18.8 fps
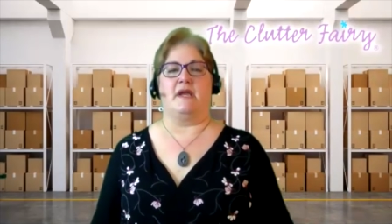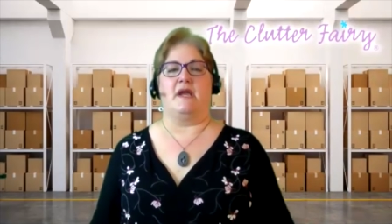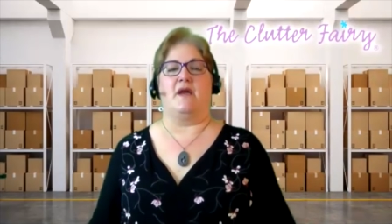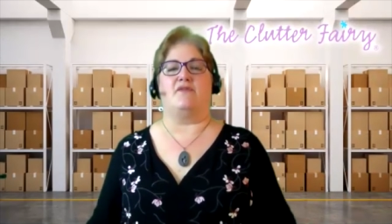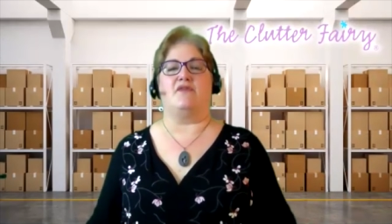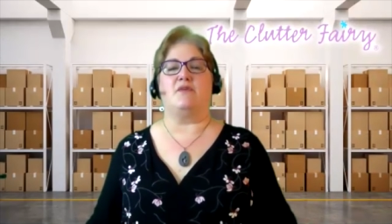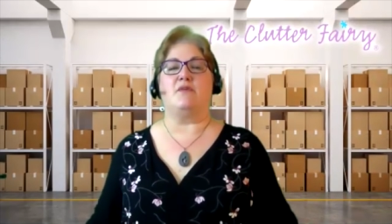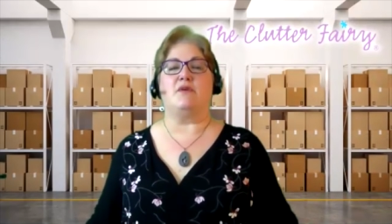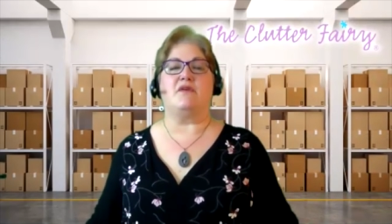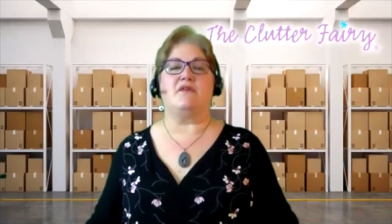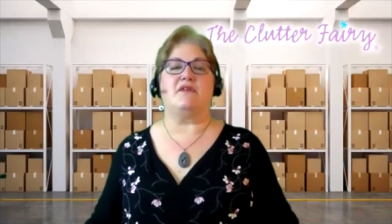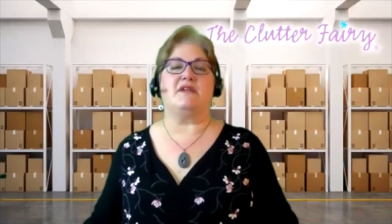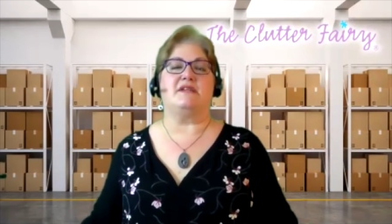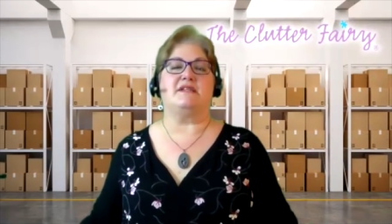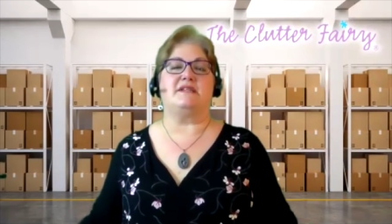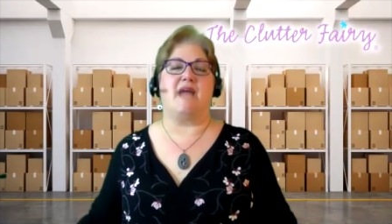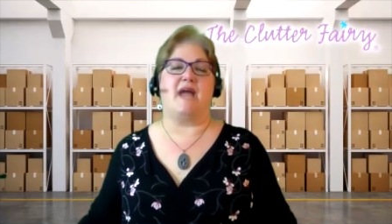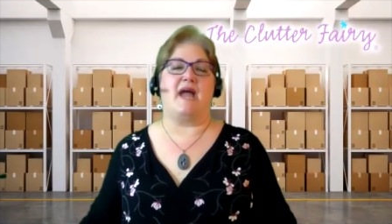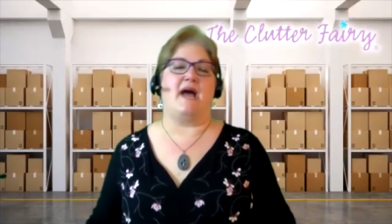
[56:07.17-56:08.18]
If you're moving in
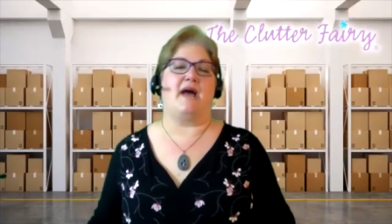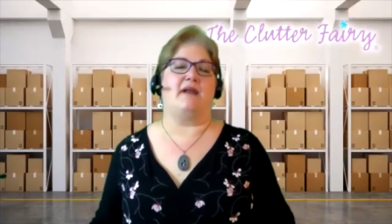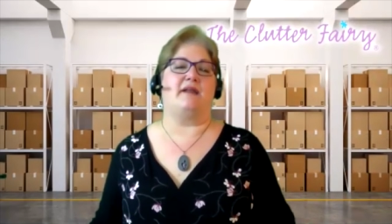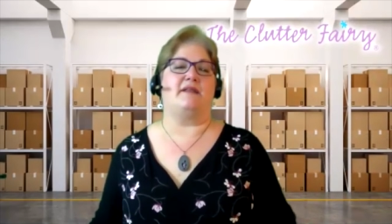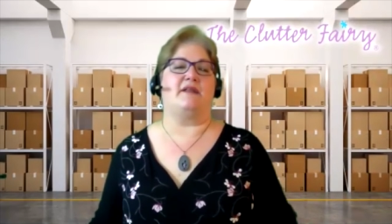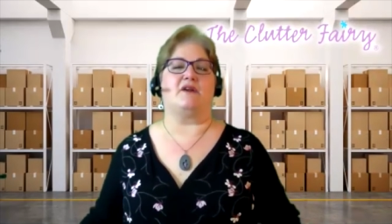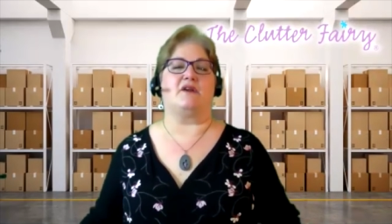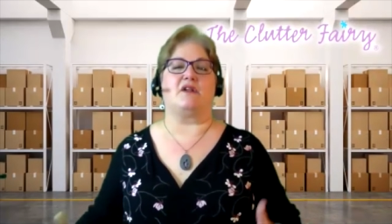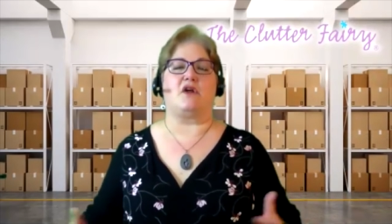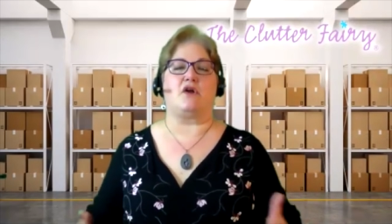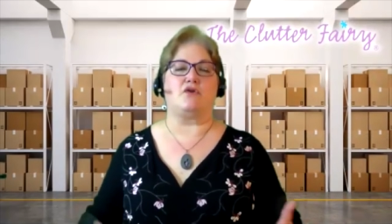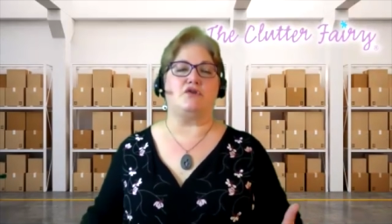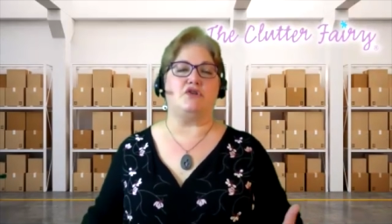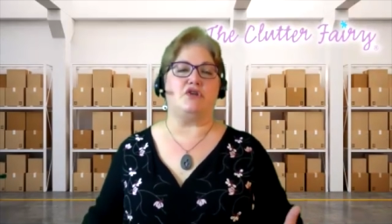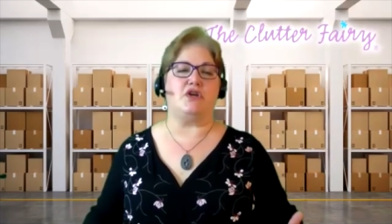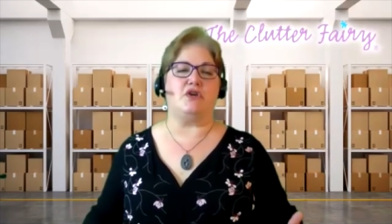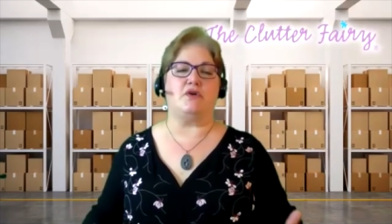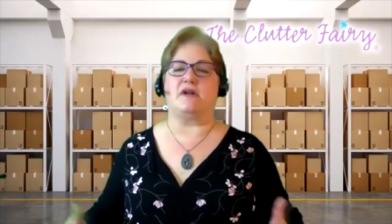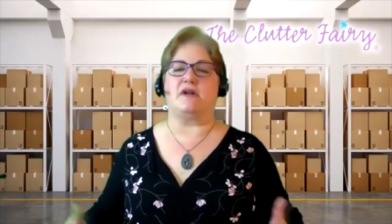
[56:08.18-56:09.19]
town and they're loading
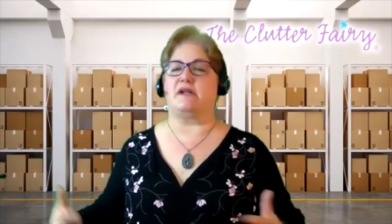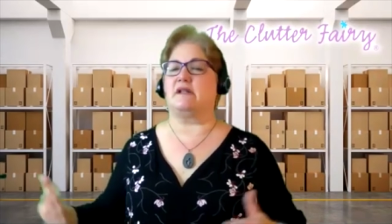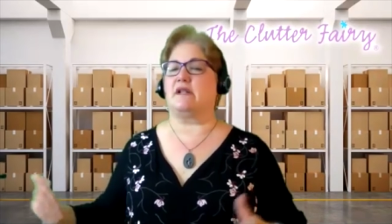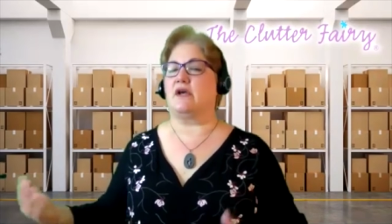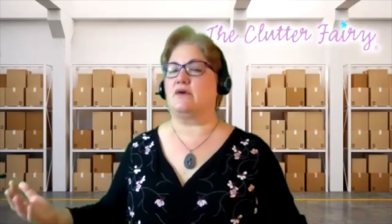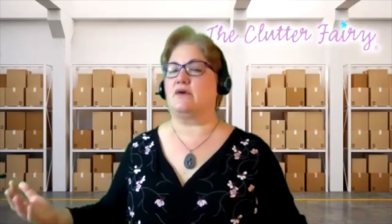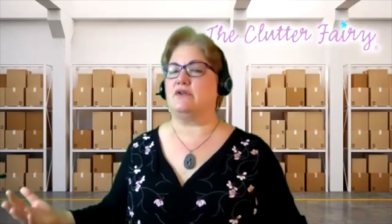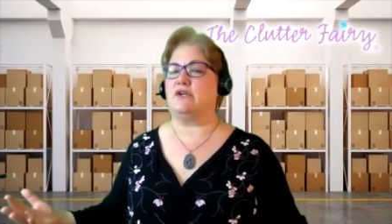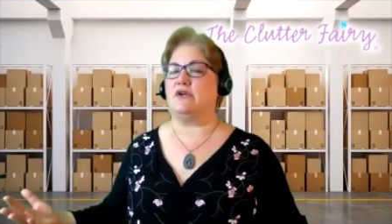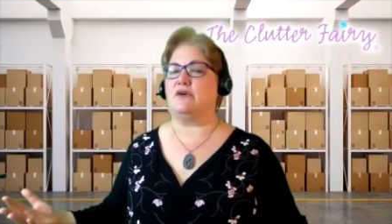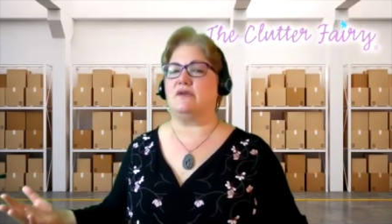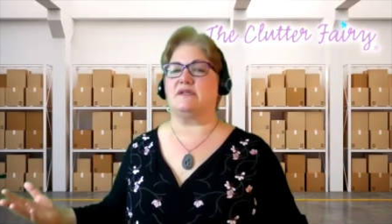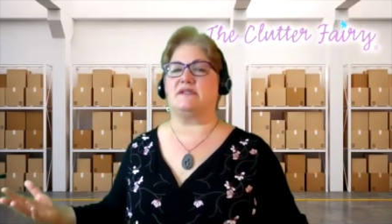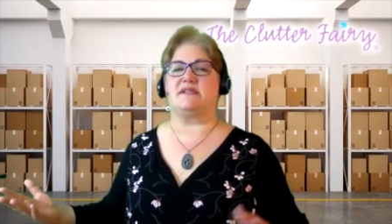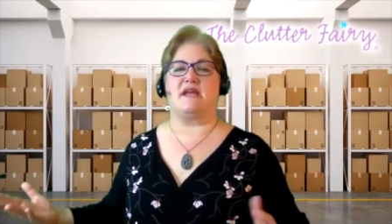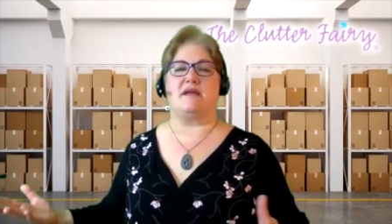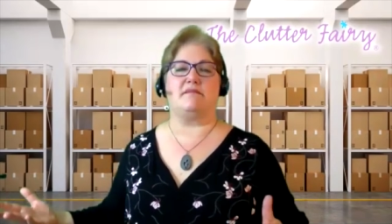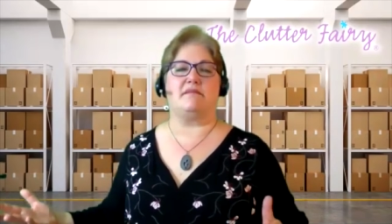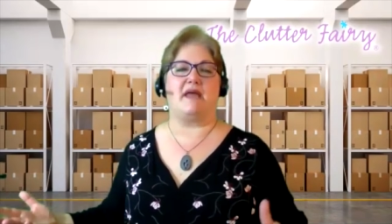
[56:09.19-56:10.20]
you and unloading you in the
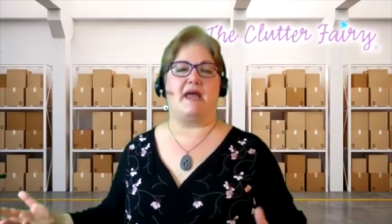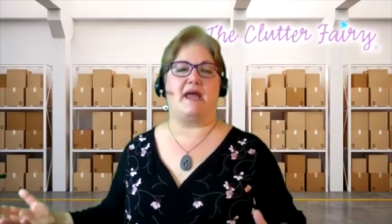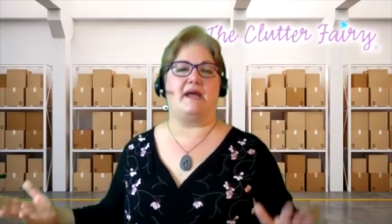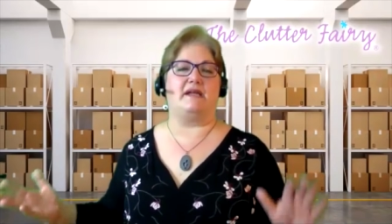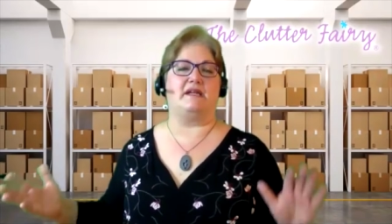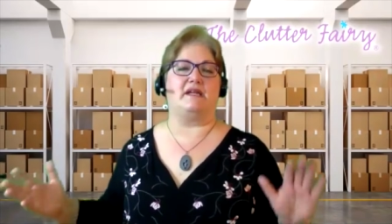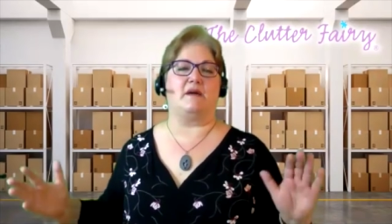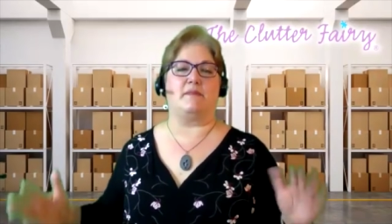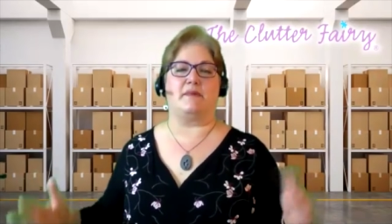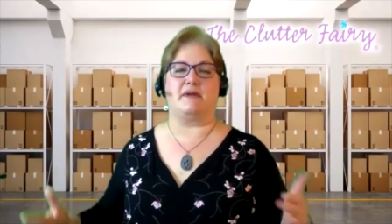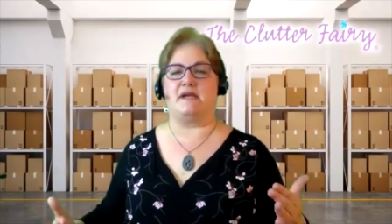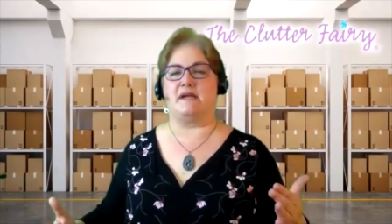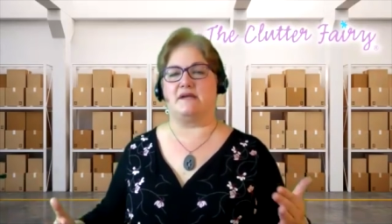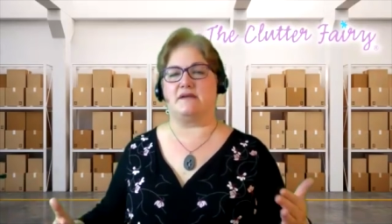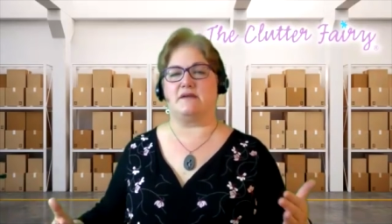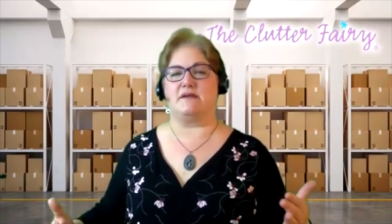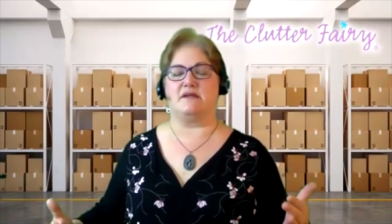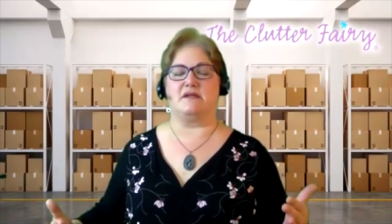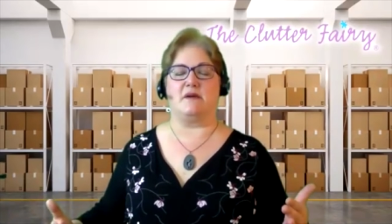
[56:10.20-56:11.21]
same day, and nobody
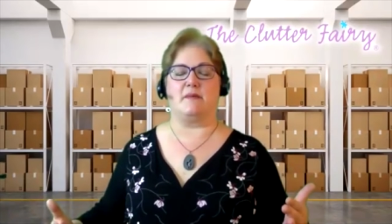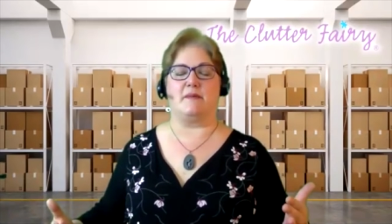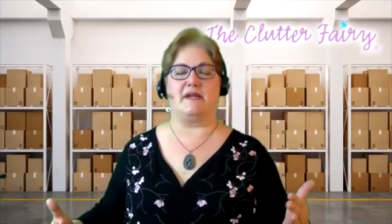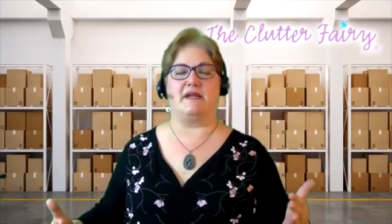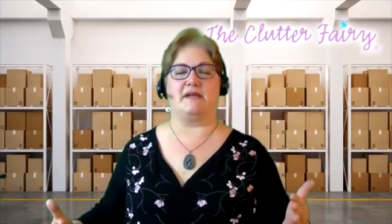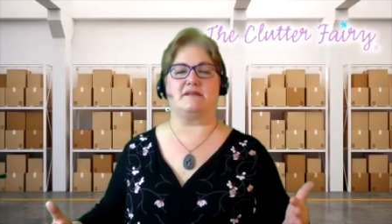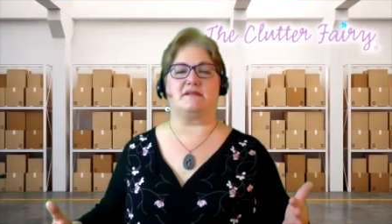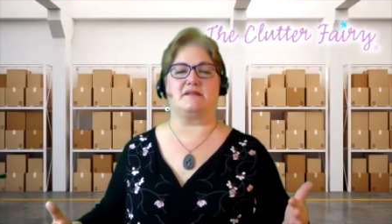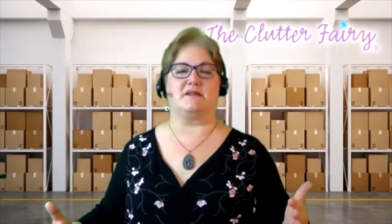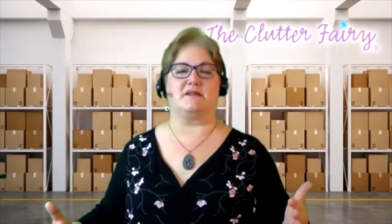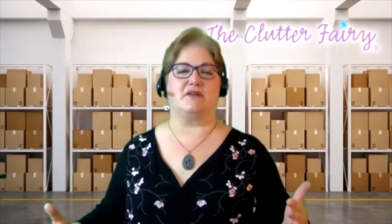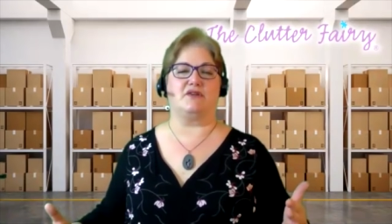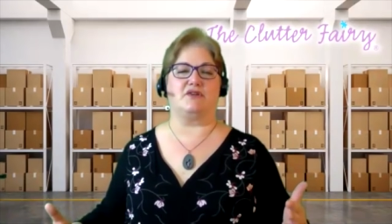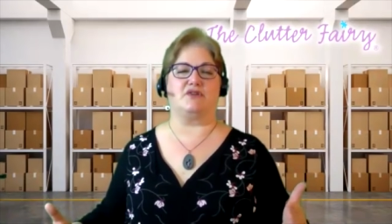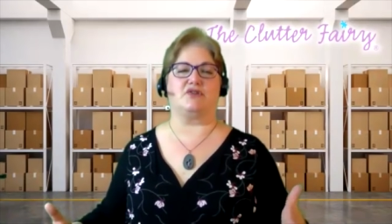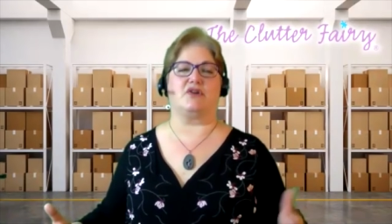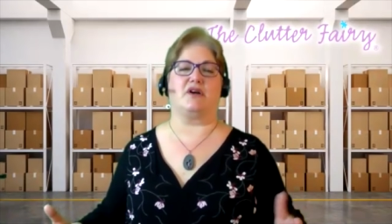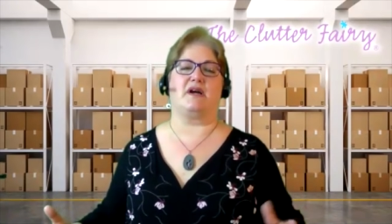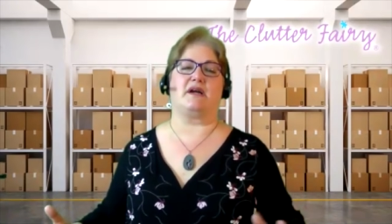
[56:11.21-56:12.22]
else is on your
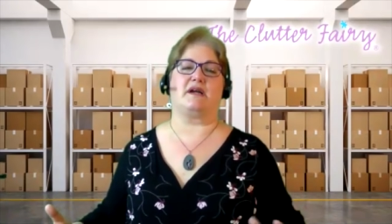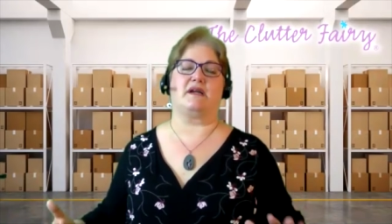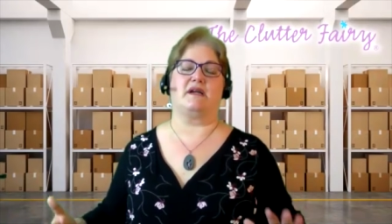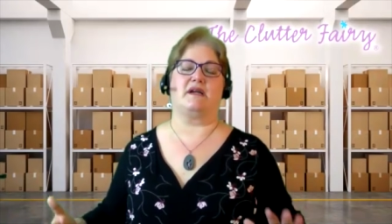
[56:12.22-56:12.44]
truck,